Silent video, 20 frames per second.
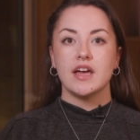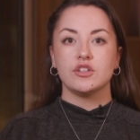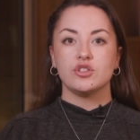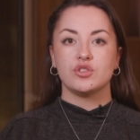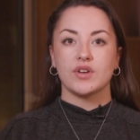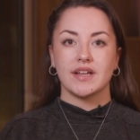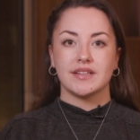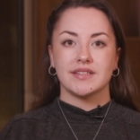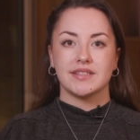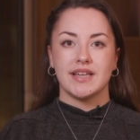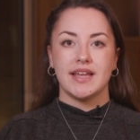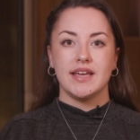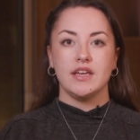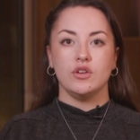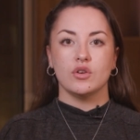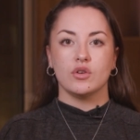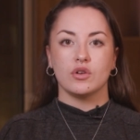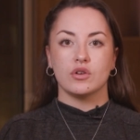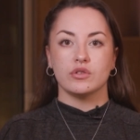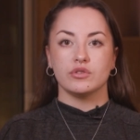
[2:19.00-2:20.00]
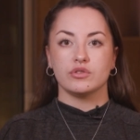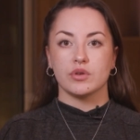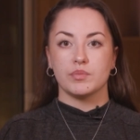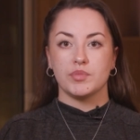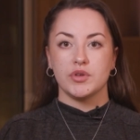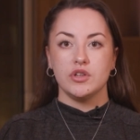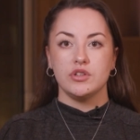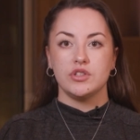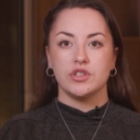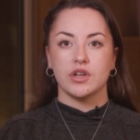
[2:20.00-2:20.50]
and translate your
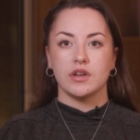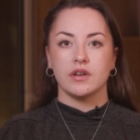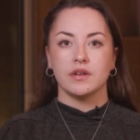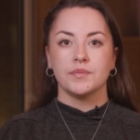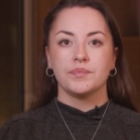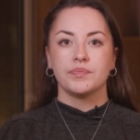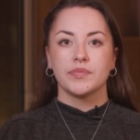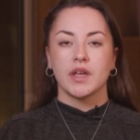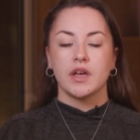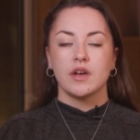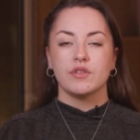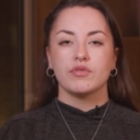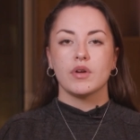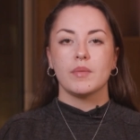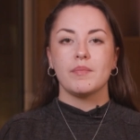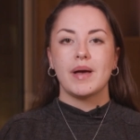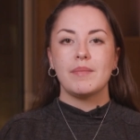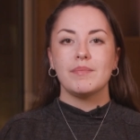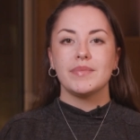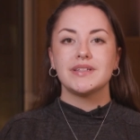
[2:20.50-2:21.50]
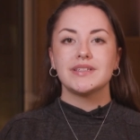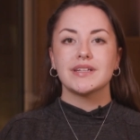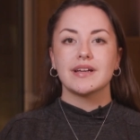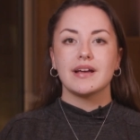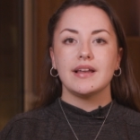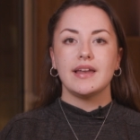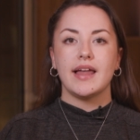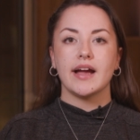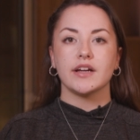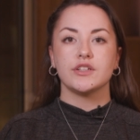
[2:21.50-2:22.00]
contribution, remember to
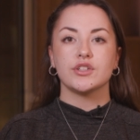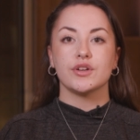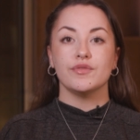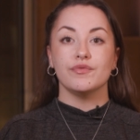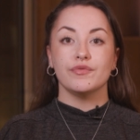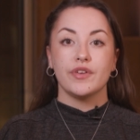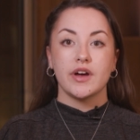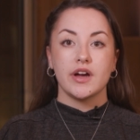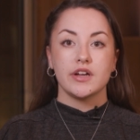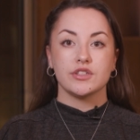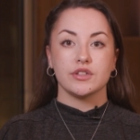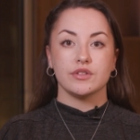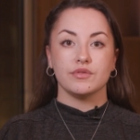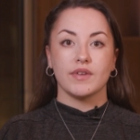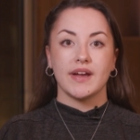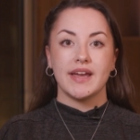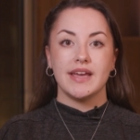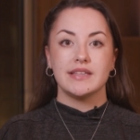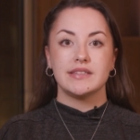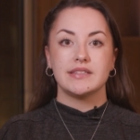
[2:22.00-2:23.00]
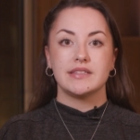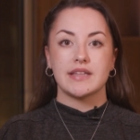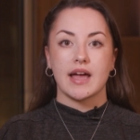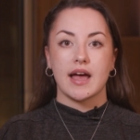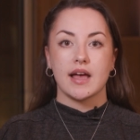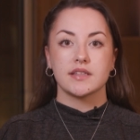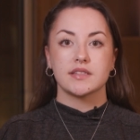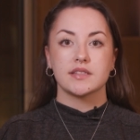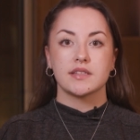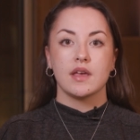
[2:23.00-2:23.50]
collect conversion rate
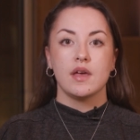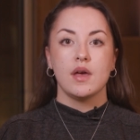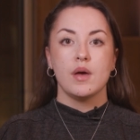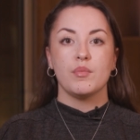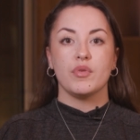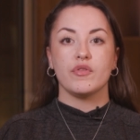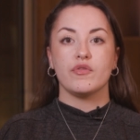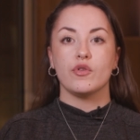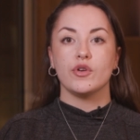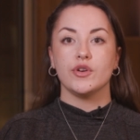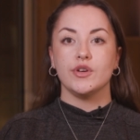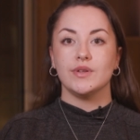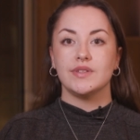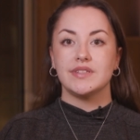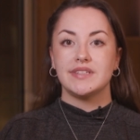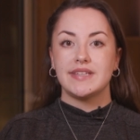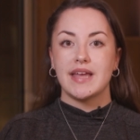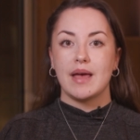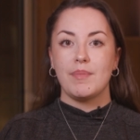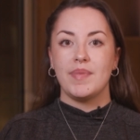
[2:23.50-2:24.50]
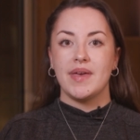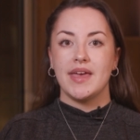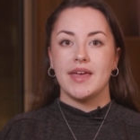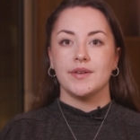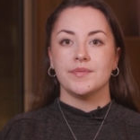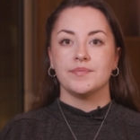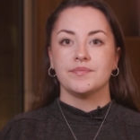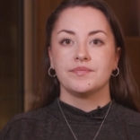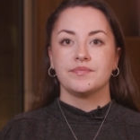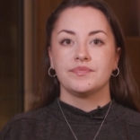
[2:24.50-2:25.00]
stats before you step
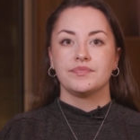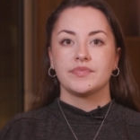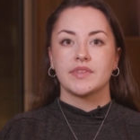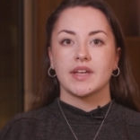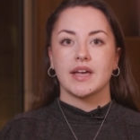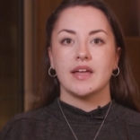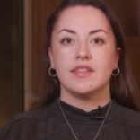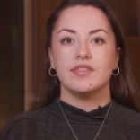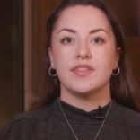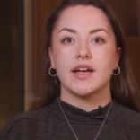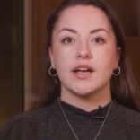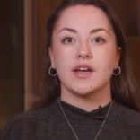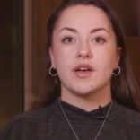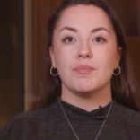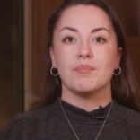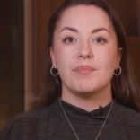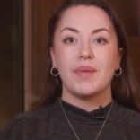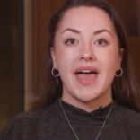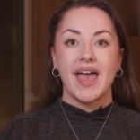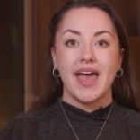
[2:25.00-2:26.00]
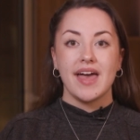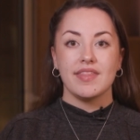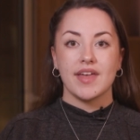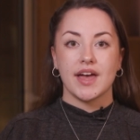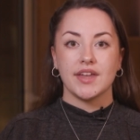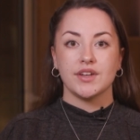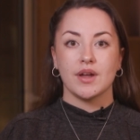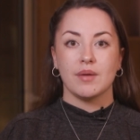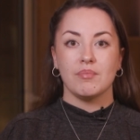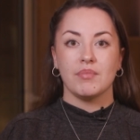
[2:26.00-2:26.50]
in and then compare
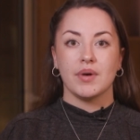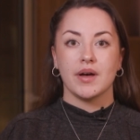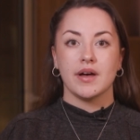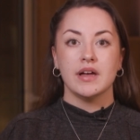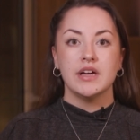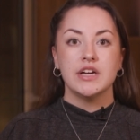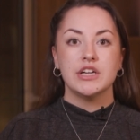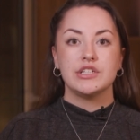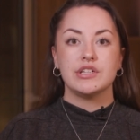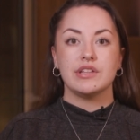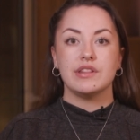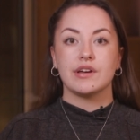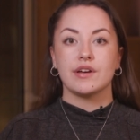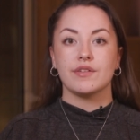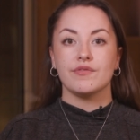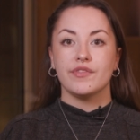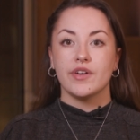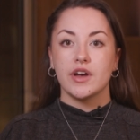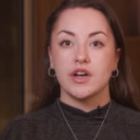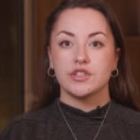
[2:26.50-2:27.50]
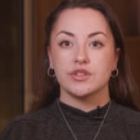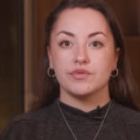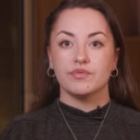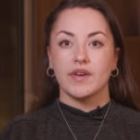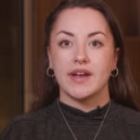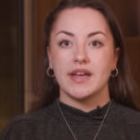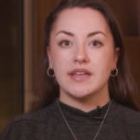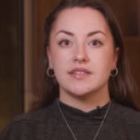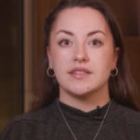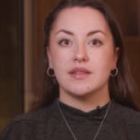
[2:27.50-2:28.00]
that number to the conversion
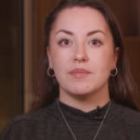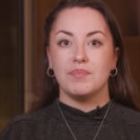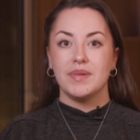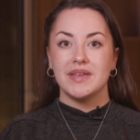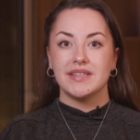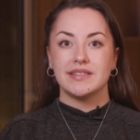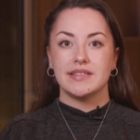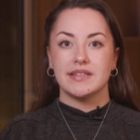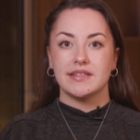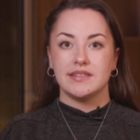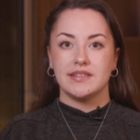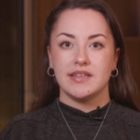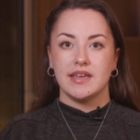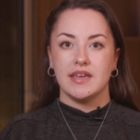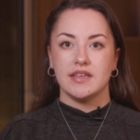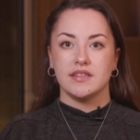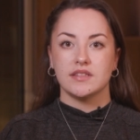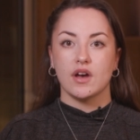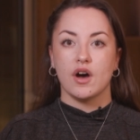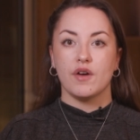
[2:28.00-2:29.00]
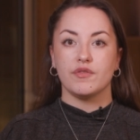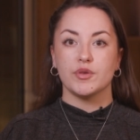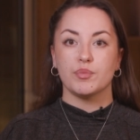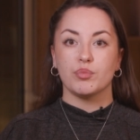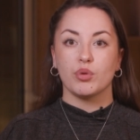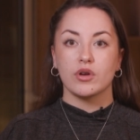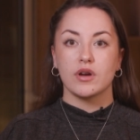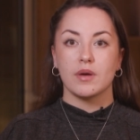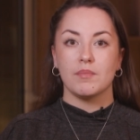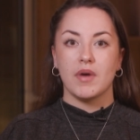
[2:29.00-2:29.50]
rates the business sees after
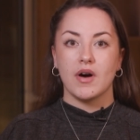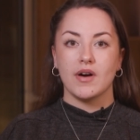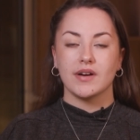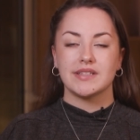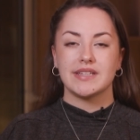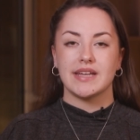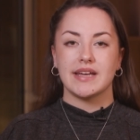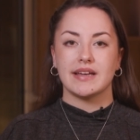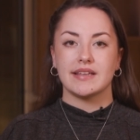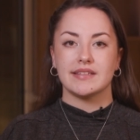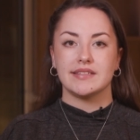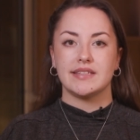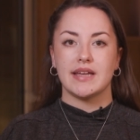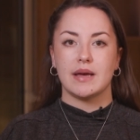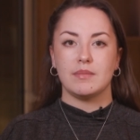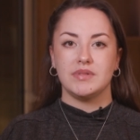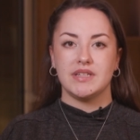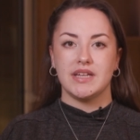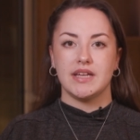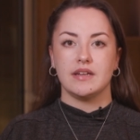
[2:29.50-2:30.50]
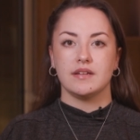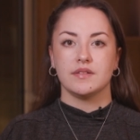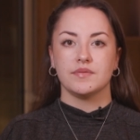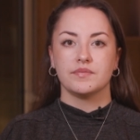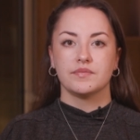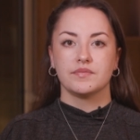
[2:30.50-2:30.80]
product marketing has stepped in.